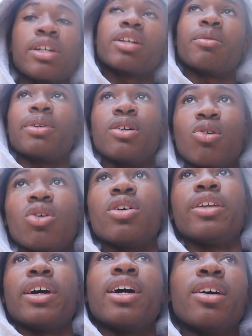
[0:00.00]
Gonna be
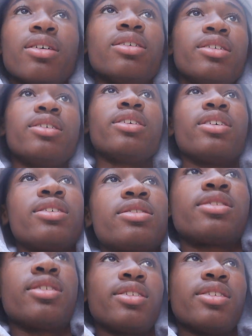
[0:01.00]
going out
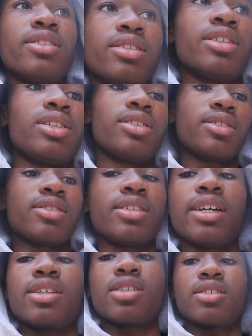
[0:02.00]
to the
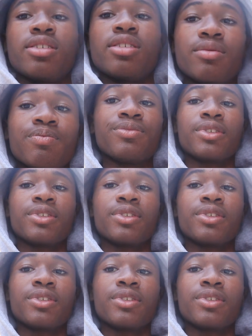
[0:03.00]
station,